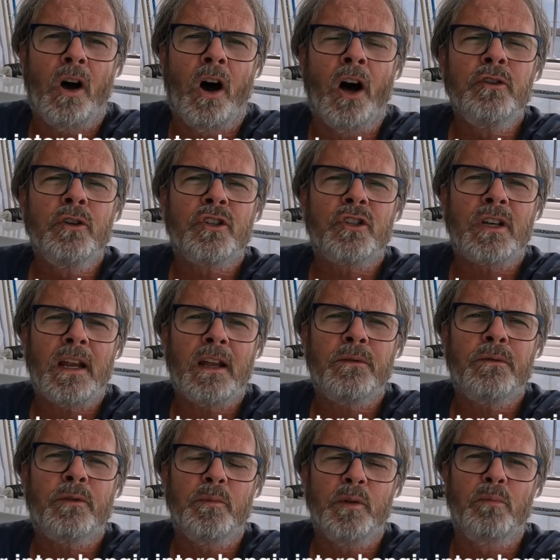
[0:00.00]

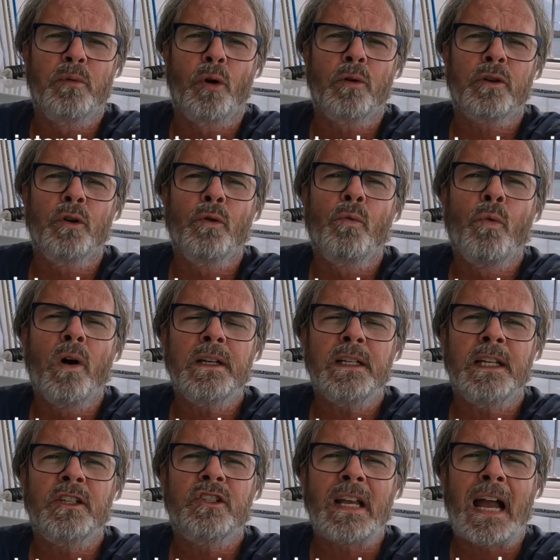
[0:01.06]
understand from the broker what
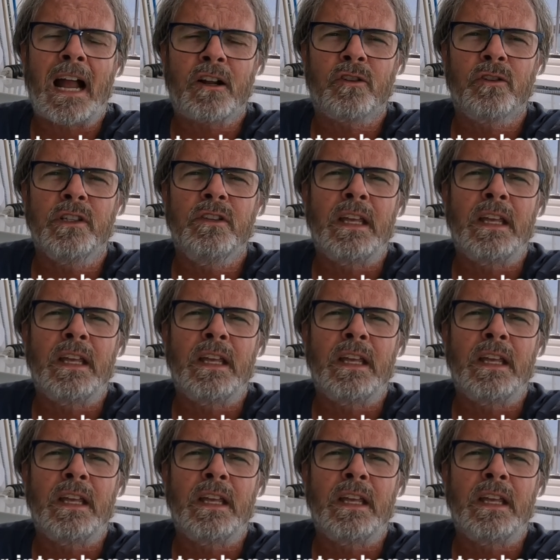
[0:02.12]
exactly